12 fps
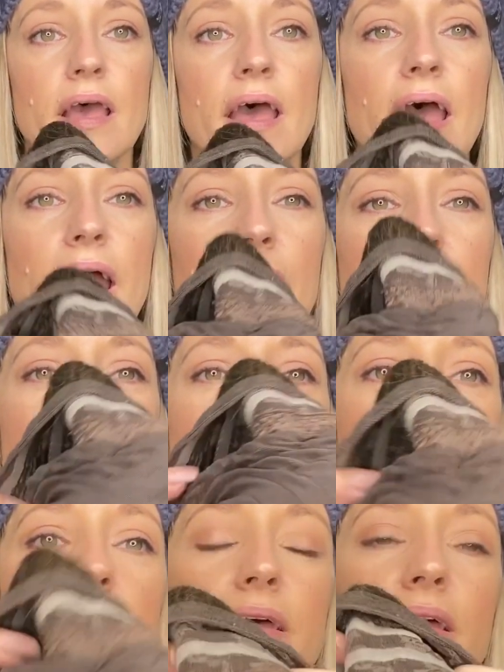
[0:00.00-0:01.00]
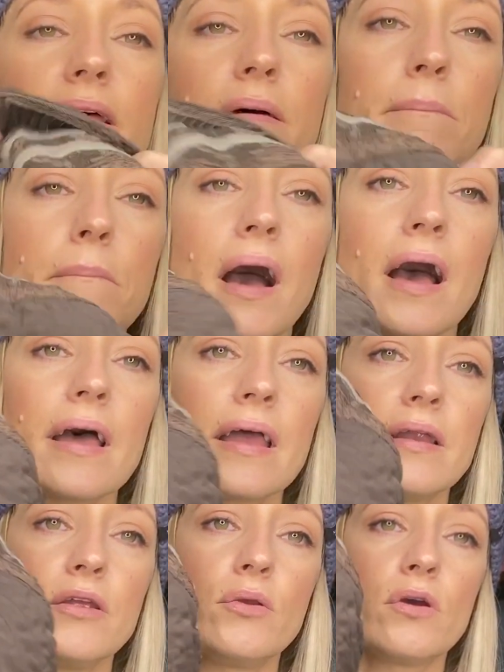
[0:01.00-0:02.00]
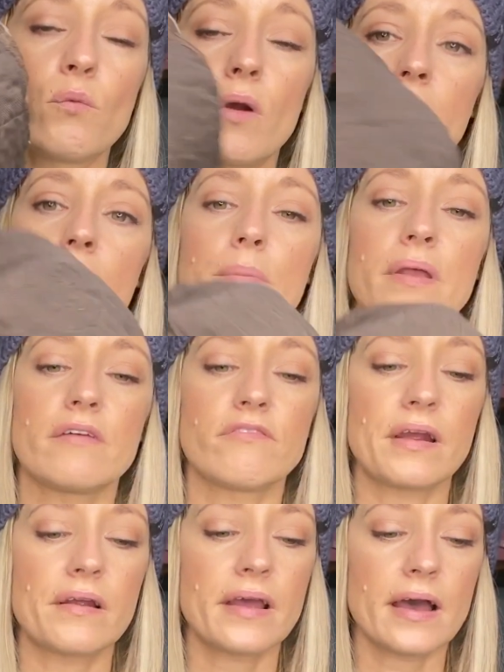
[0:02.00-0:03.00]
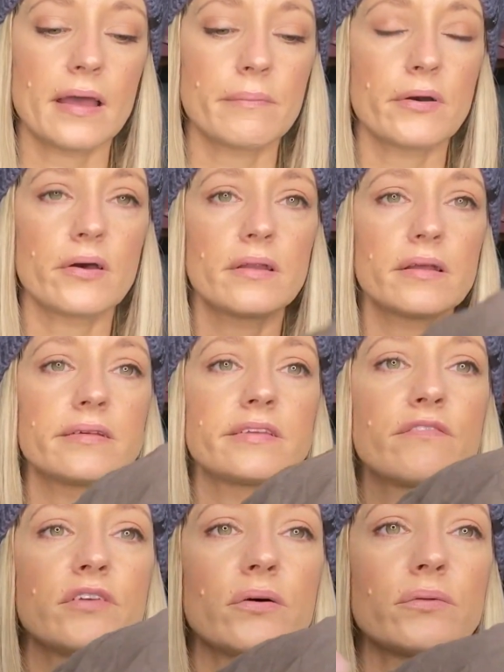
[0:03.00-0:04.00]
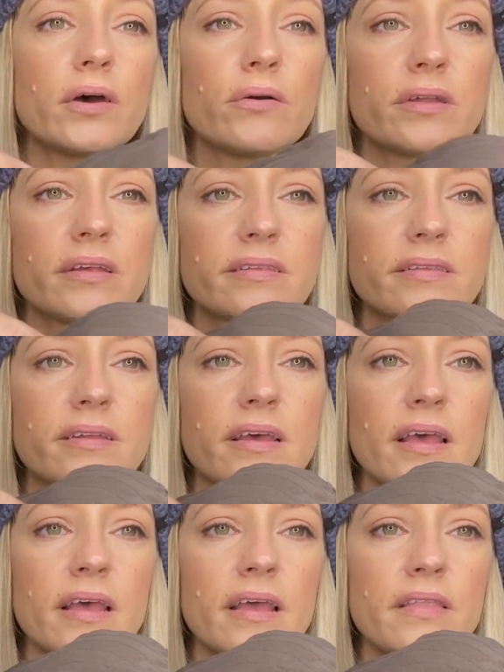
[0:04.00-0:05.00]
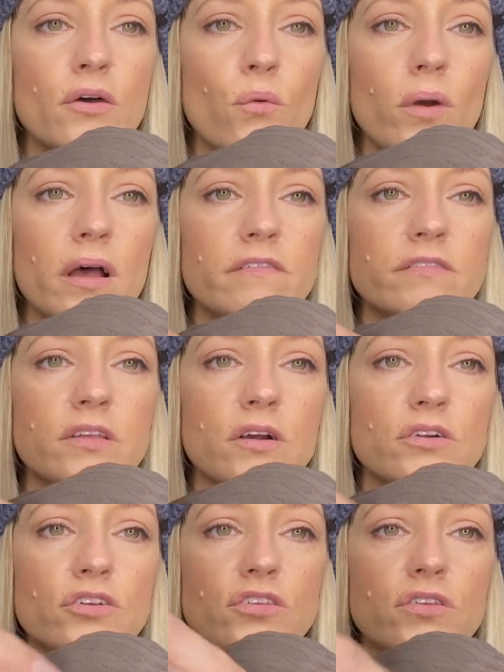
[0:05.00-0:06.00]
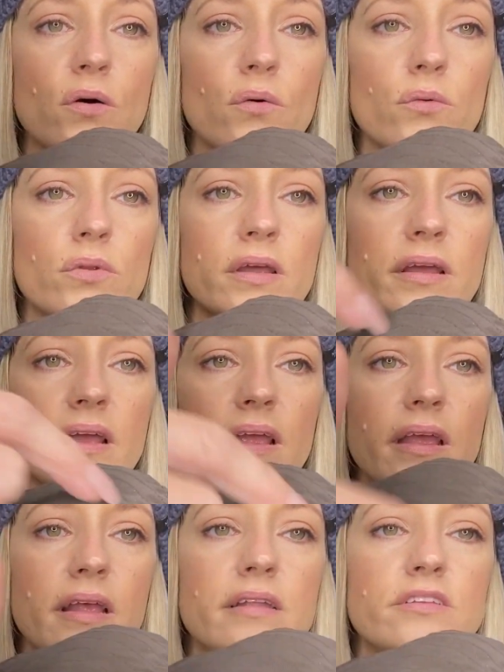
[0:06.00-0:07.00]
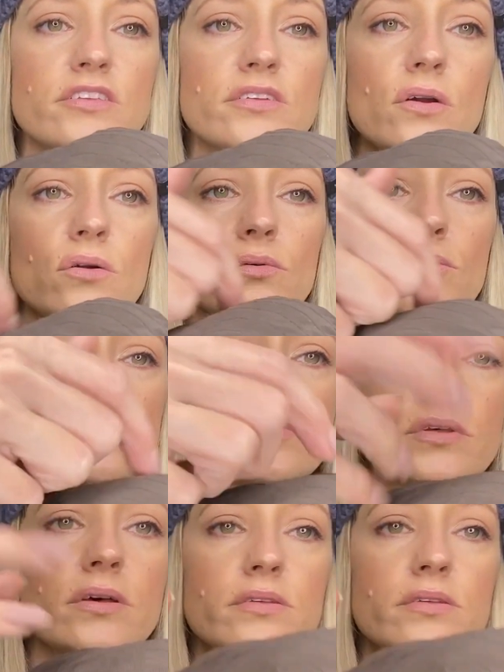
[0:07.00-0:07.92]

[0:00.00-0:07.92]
and Mine you can wear up in a very high bun, because if you'll notice, the wefts are sewn in circles.